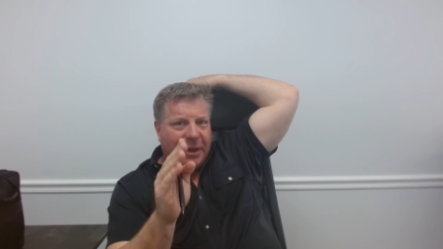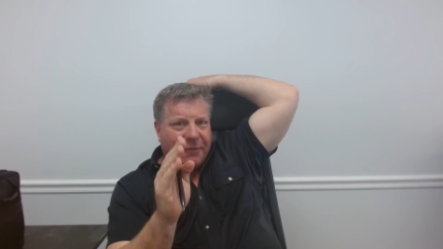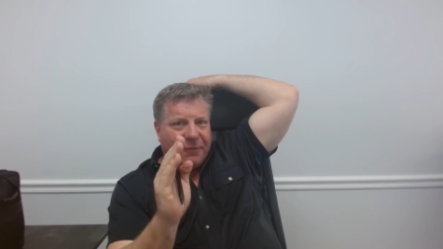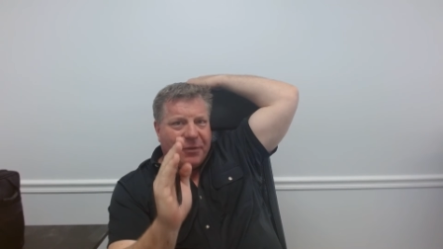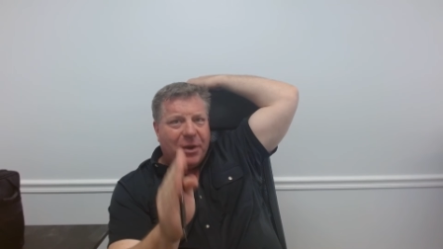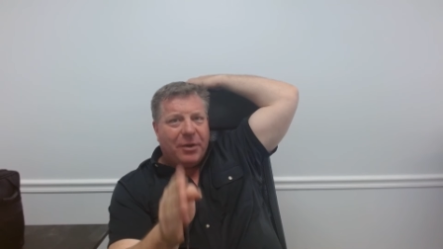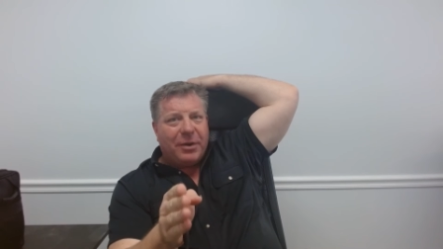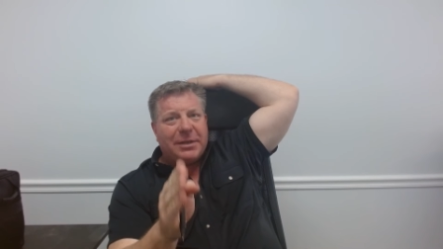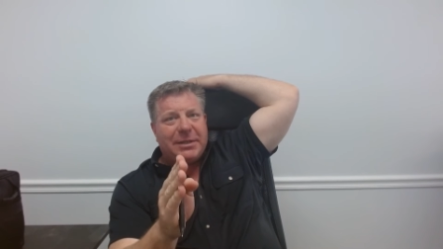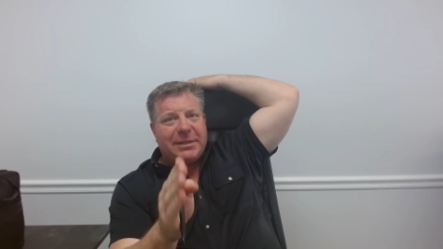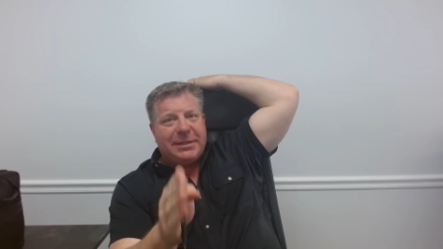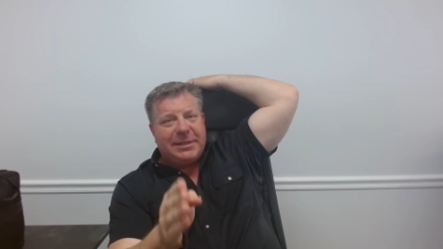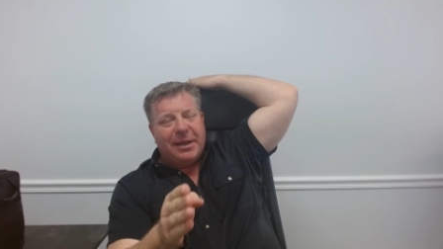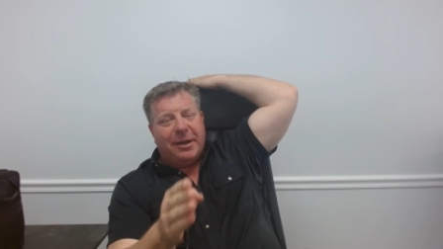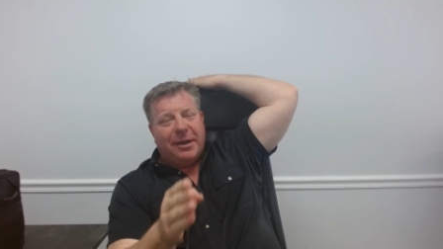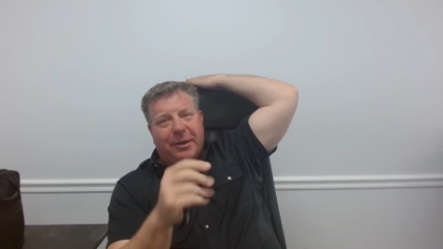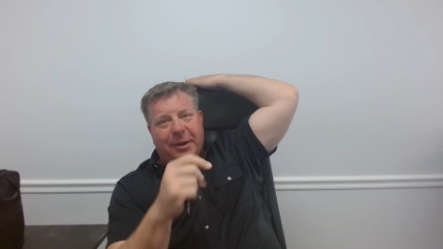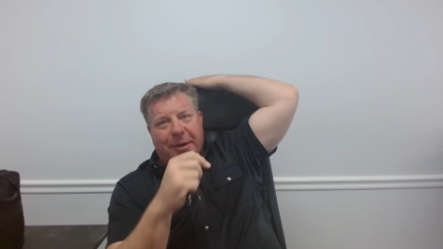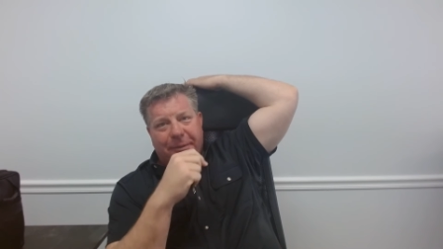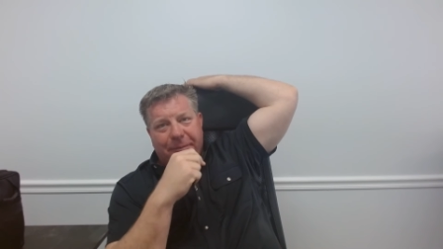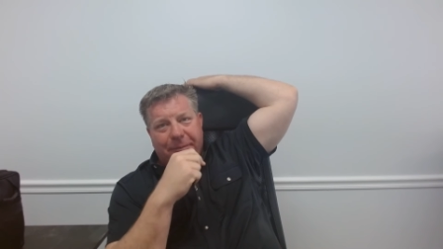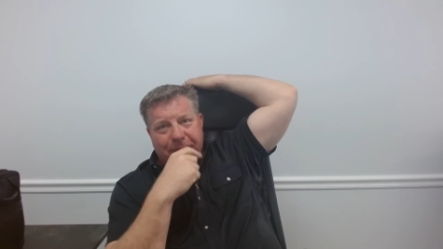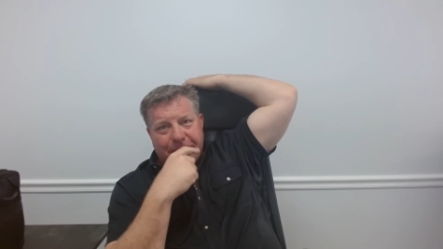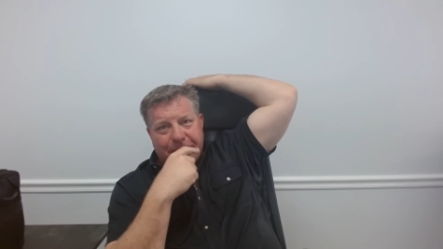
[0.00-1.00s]
If you're a
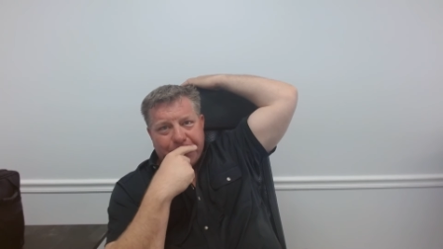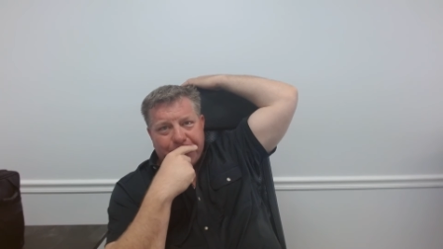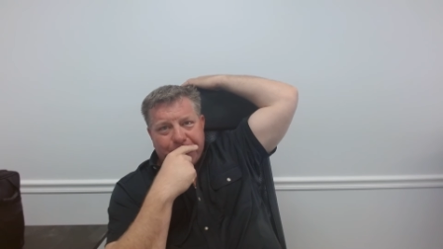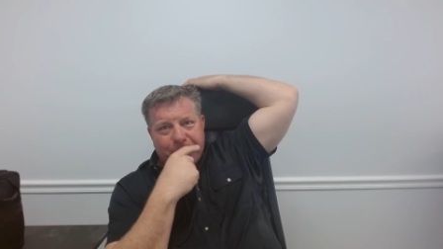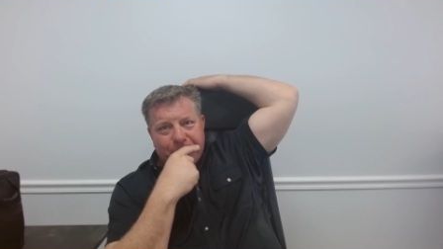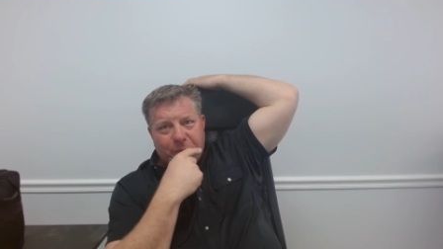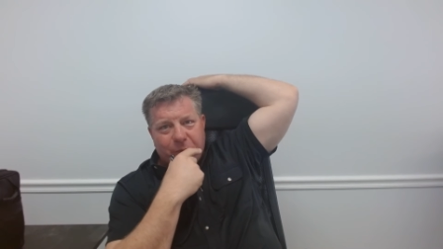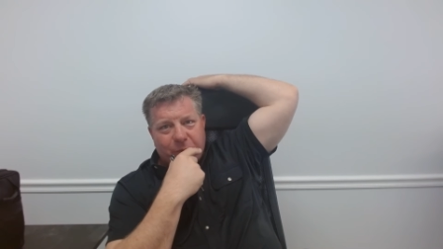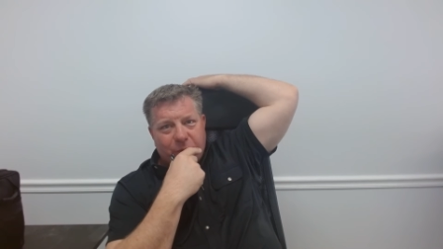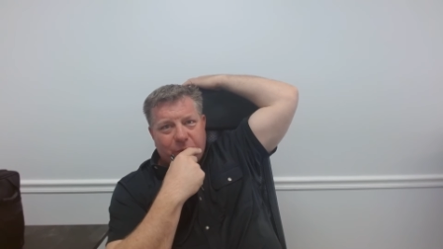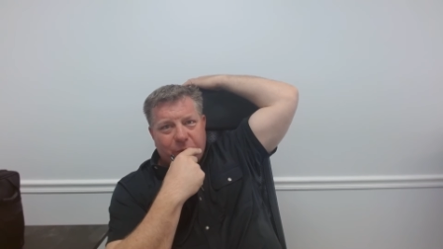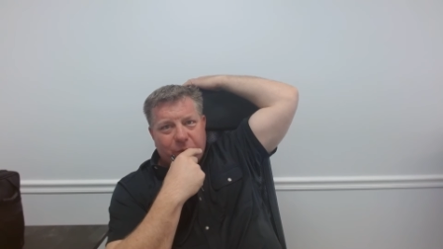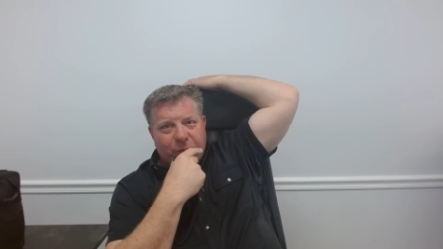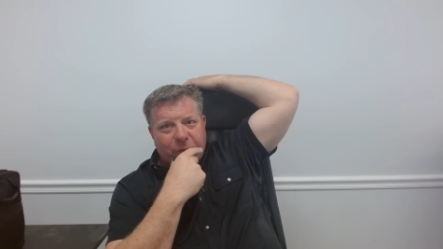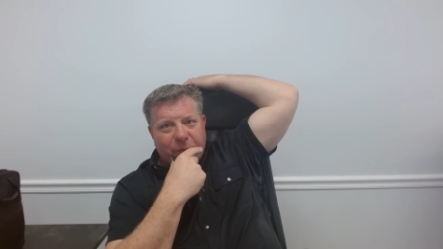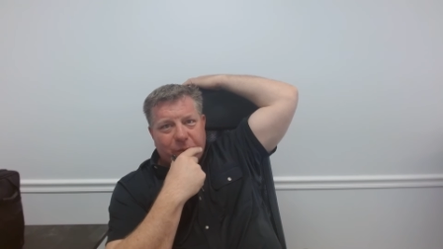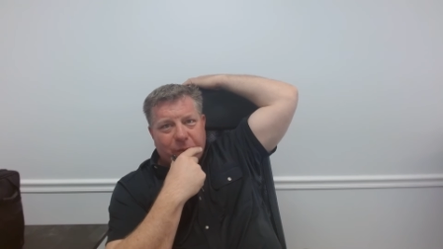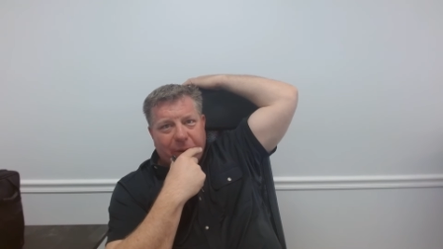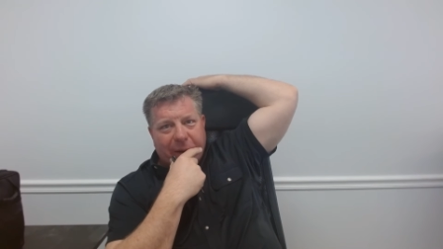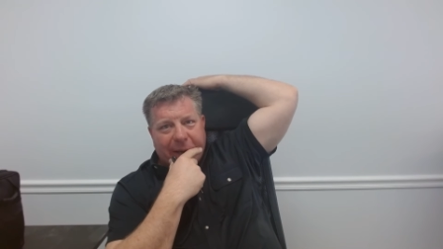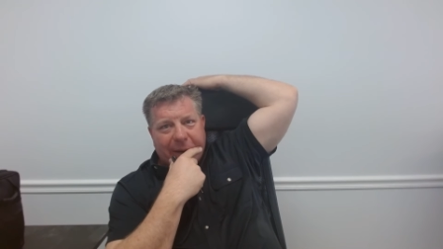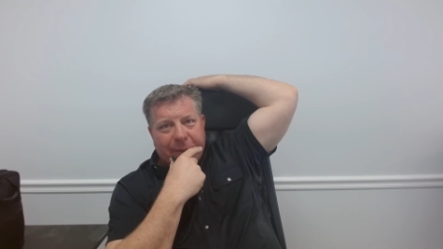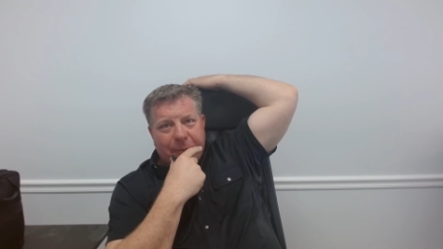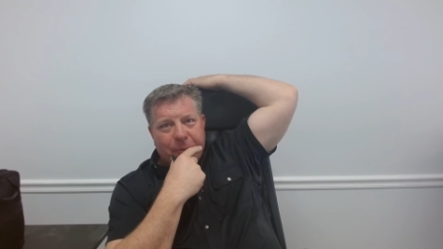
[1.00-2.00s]
seller,
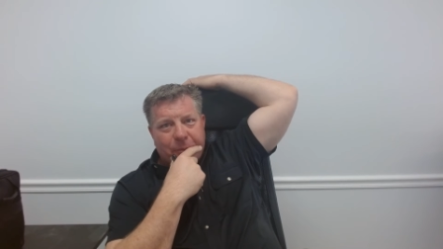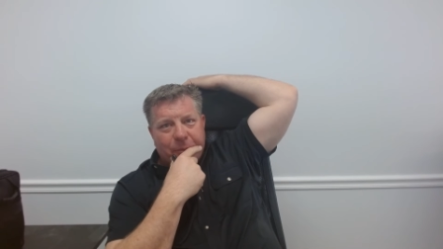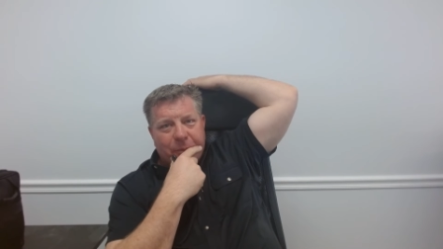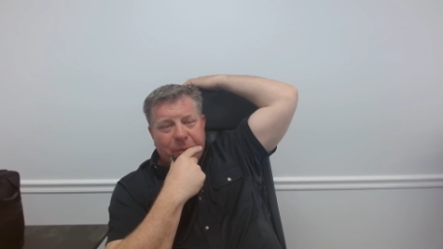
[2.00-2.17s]
right,